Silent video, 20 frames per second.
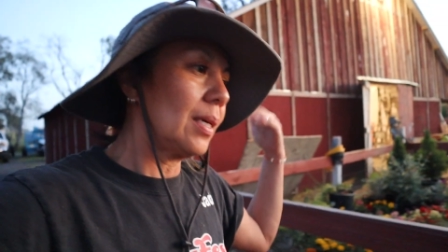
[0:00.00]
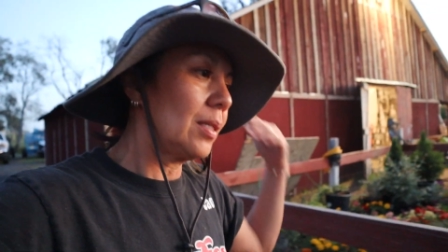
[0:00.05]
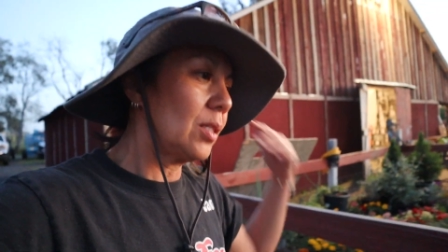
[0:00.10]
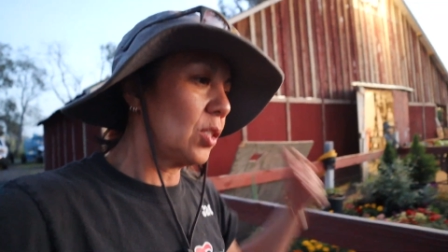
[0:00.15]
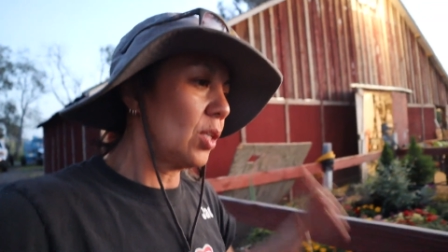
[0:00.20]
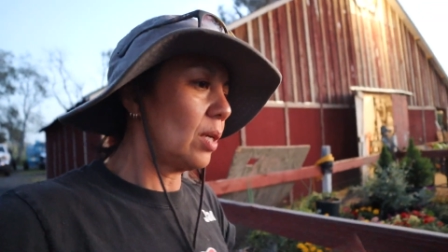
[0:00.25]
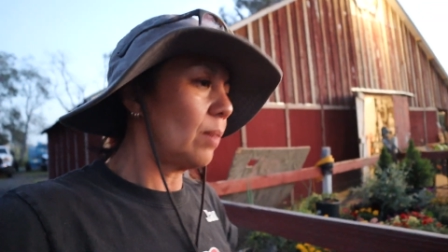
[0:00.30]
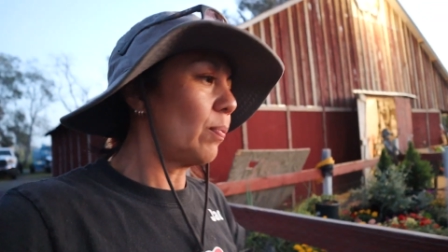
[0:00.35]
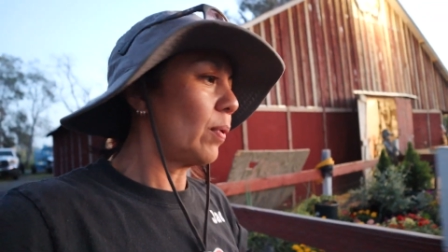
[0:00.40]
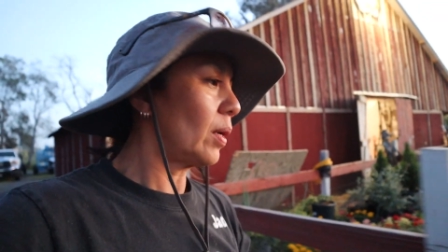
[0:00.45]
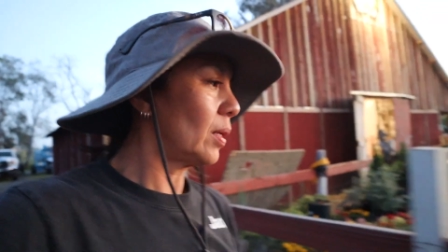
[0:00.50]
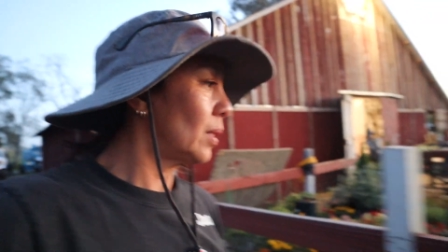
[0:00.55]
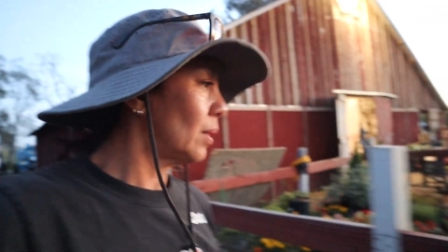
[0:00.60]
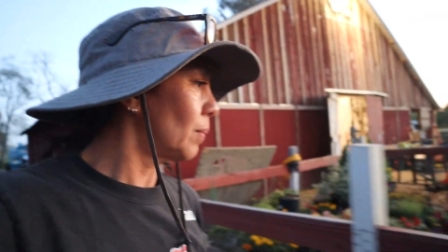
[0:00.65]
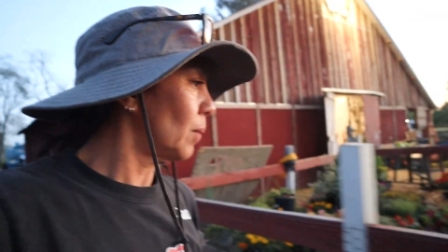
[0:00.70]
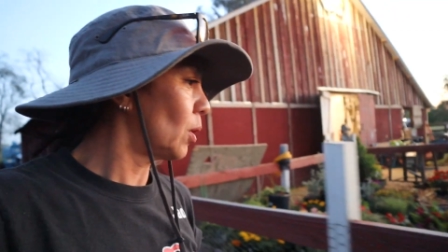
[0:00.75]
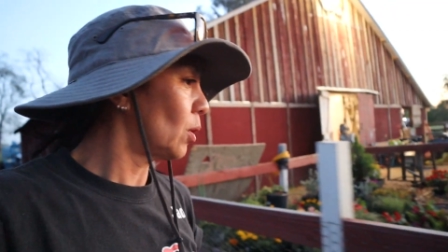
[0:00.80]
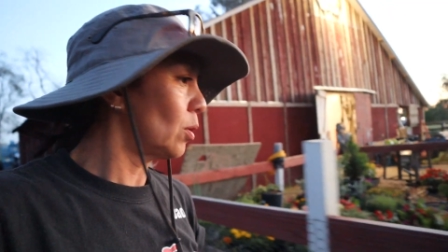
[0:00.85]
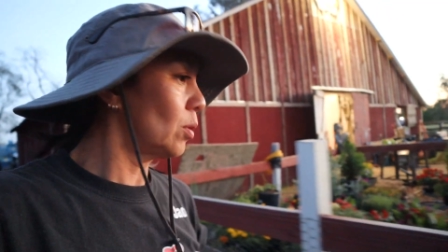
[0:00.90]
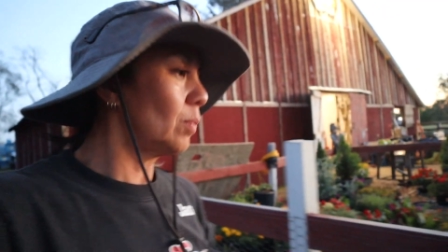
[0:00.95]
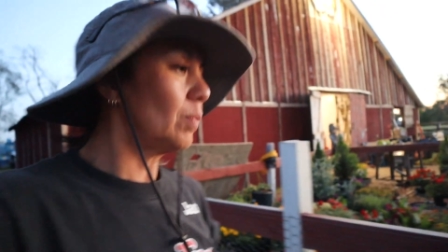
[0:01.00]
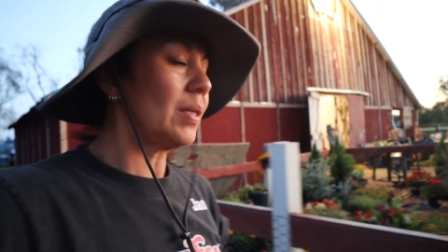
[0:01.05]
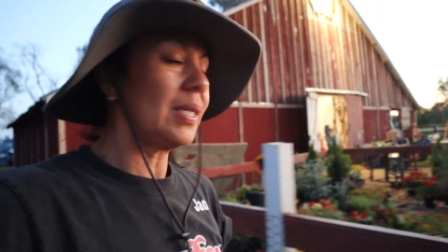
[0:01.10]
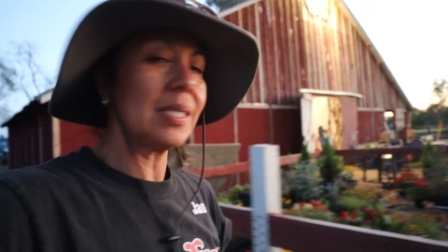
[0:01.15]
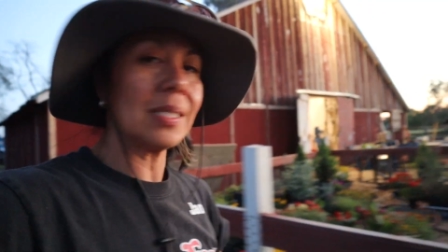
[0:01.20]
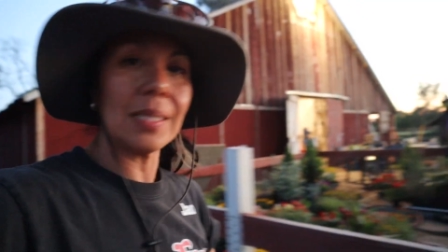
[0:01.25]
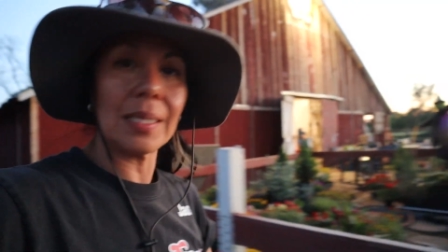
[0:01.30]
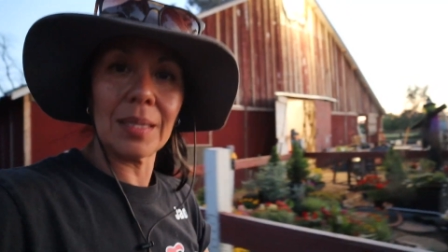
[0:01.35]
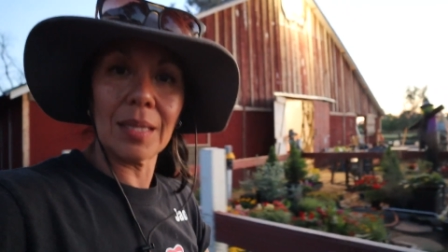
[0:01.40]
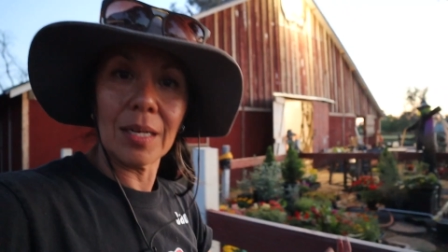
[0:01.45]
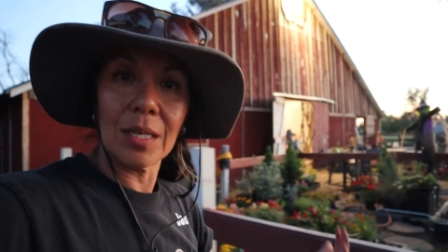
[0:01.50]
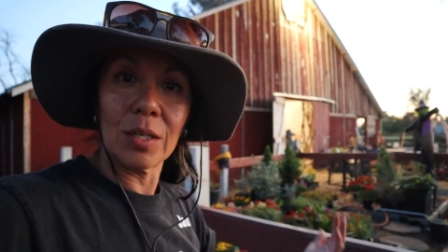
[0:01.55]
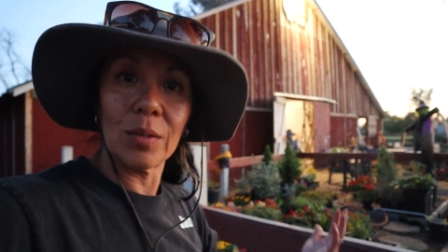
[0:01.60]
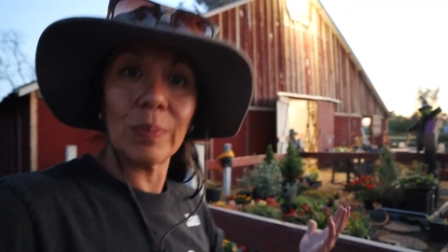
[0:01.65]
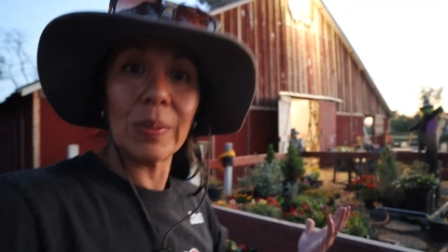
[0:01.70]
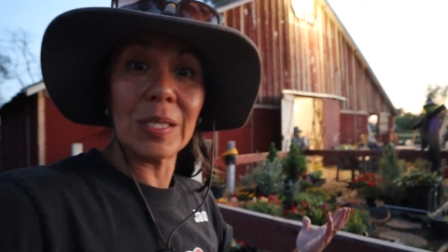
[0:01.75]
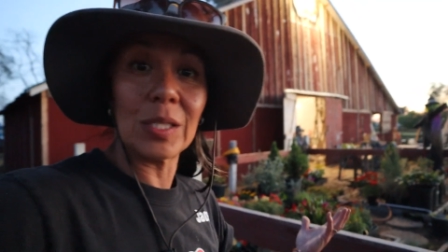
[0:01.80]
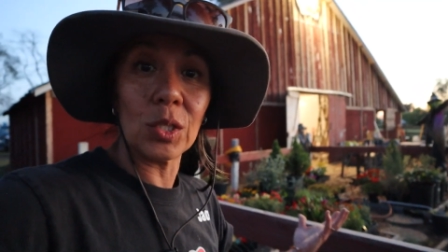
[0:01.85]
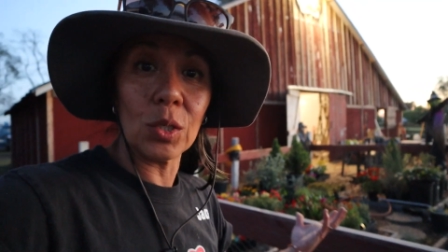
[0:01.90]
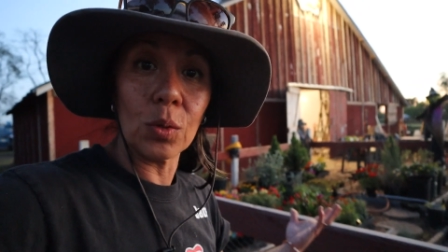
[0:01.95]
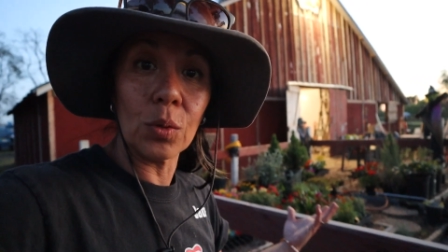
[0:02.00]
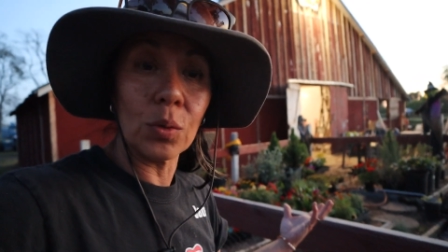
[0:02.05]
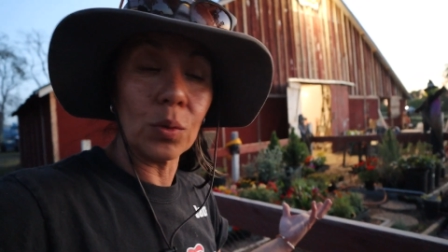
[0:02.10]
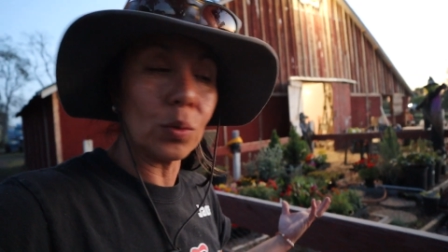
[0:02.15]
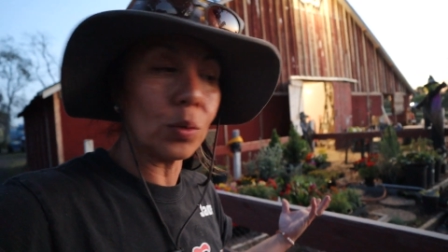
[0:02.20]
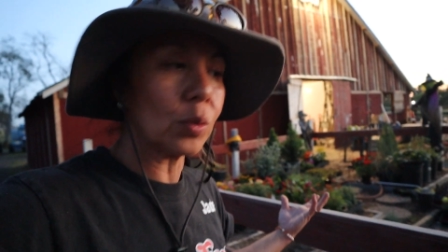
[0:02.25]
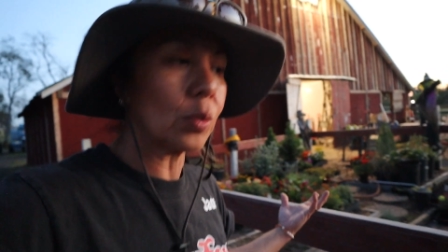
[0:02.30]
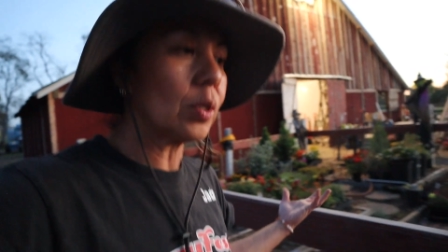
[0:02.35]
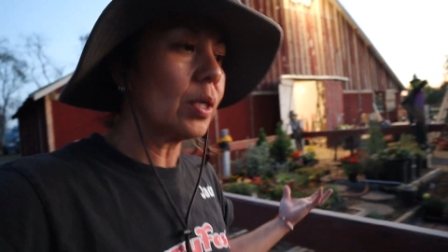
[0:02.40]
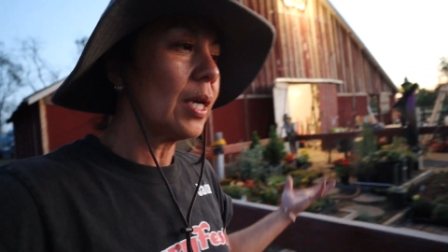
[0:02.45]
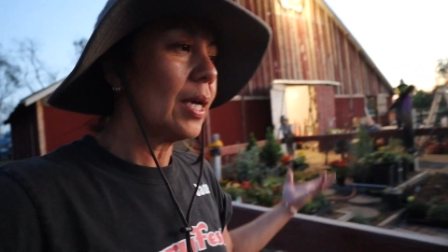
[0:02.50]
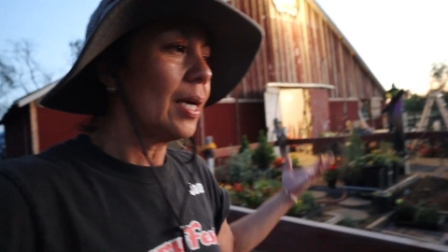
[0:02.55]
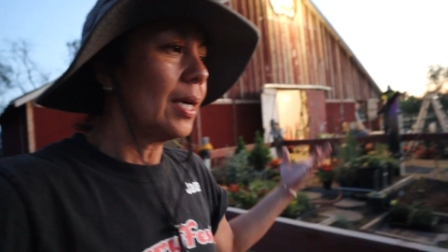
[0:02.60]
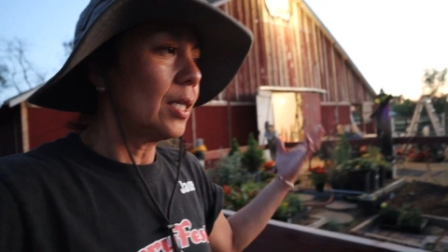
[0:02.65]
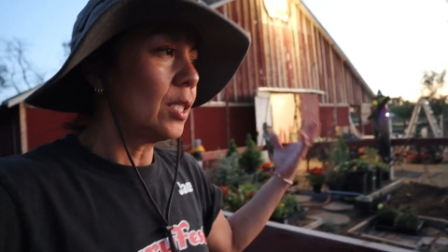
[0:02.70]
so he brought them home because I thought it would be so cool